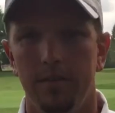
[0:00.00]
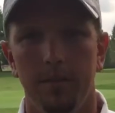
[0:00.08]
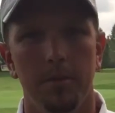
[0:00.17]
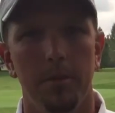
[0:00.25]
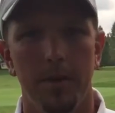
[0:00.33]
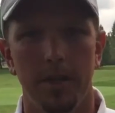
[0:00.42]

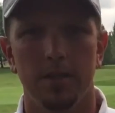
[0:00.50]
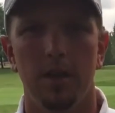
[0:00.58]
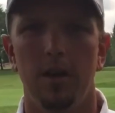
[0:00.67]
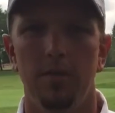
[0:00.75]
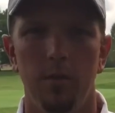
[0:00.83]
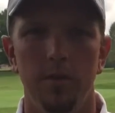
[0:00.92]
some of the
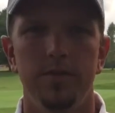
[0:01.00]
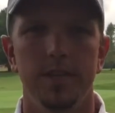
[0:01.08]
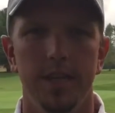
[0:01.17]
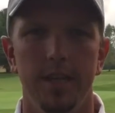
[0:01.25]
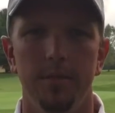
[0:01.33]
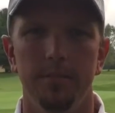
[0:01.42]
best golf we've
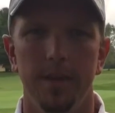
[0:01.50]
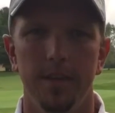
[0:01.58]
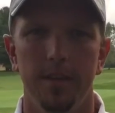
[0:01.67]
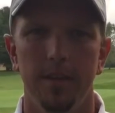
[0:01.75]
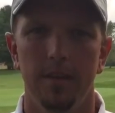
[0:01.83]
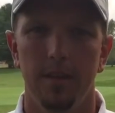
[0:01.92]
seen them
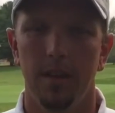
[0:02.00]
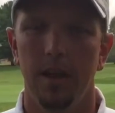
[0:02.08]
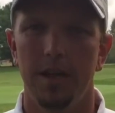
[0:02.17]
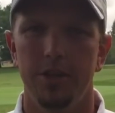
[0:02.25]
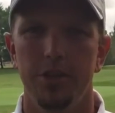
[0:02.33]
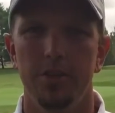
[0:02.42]
in the
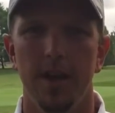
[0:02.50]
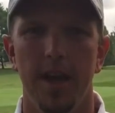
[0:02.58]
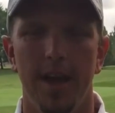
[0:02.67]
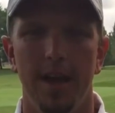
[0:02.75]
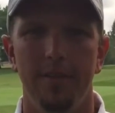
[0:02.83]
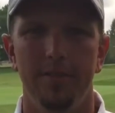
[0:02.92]
last year and
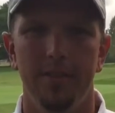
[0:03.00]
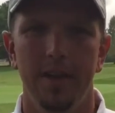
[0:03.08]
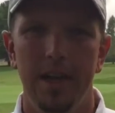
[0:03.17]
a half.